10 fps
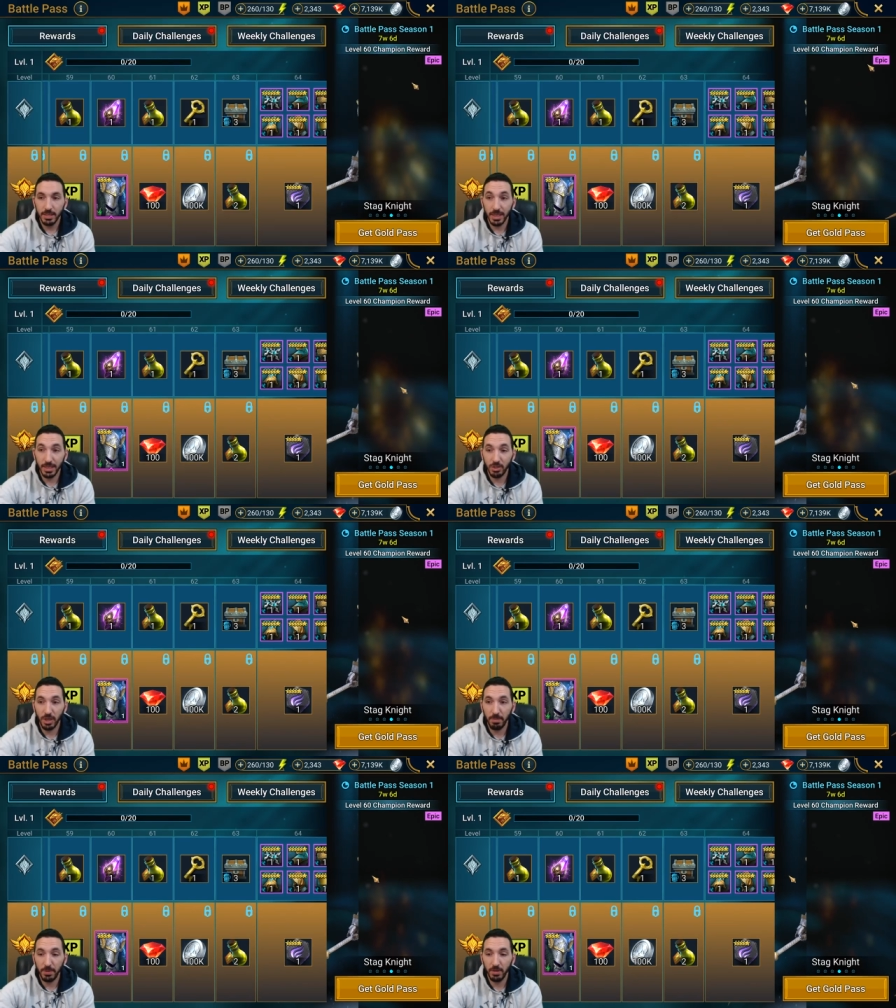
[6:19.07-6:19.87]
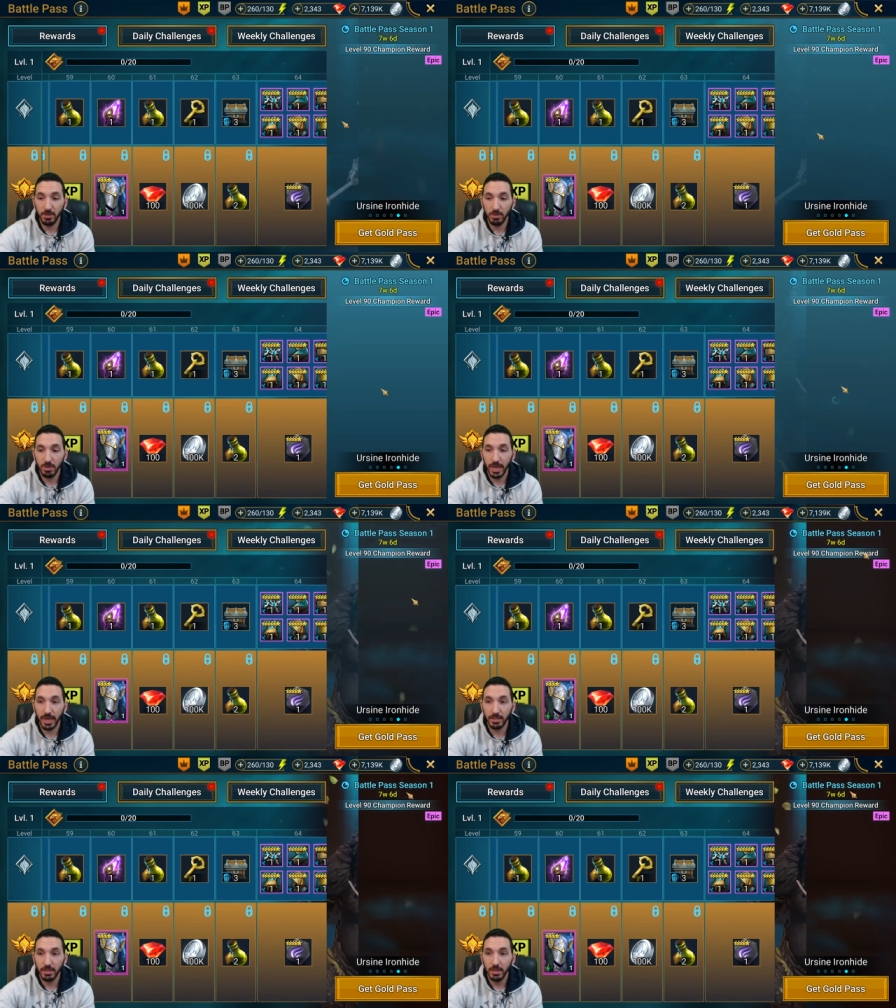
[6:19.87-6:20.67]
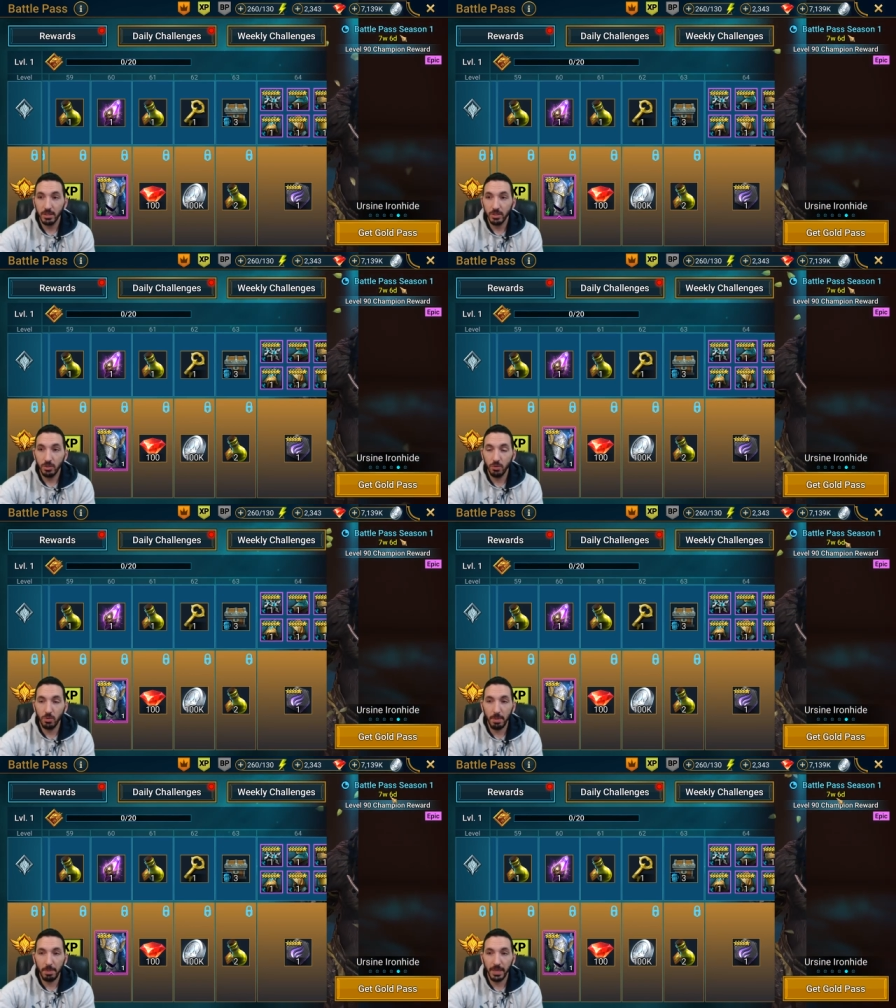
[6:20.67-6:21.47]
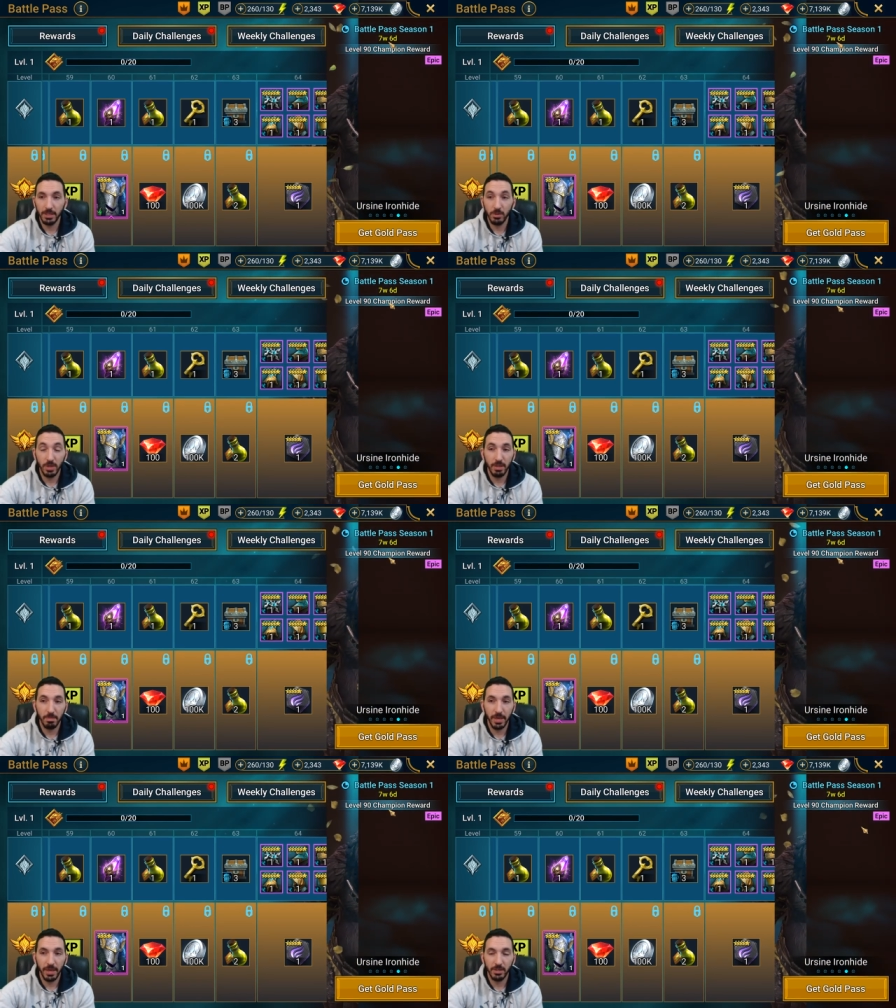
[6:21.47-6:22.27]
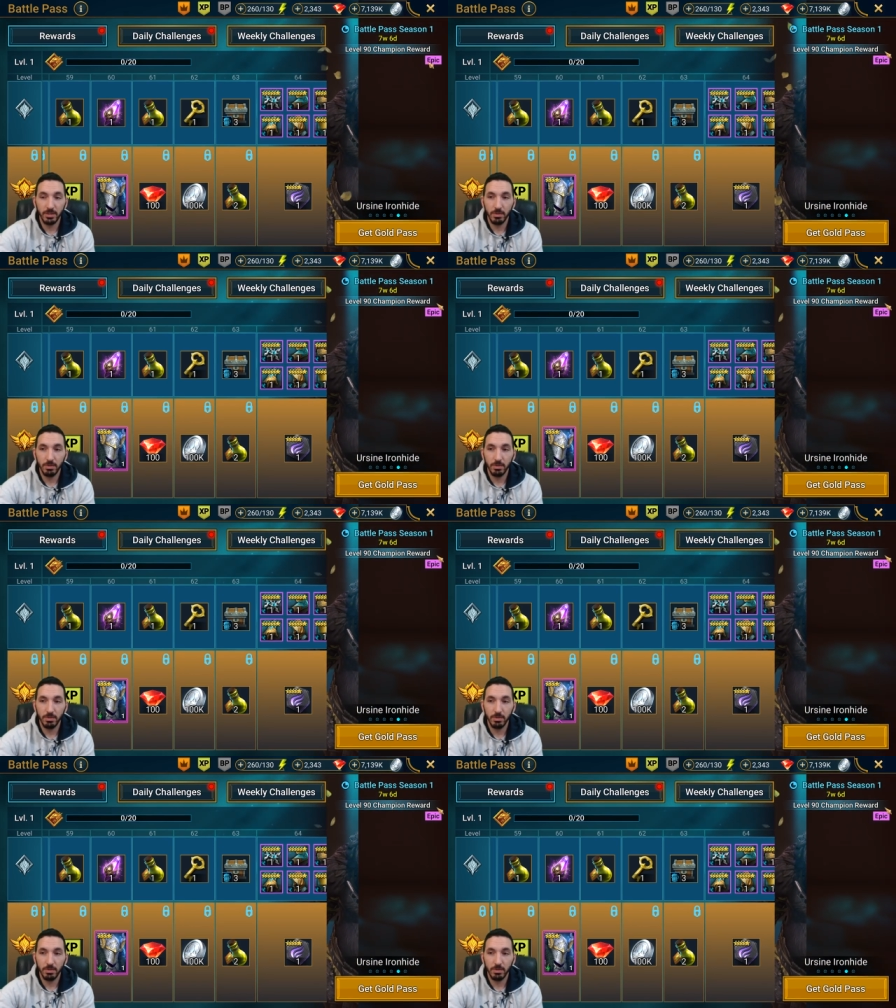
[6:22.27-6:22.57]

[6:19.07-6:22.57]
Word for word: 6 champions, you get 2 epics, you get the bears.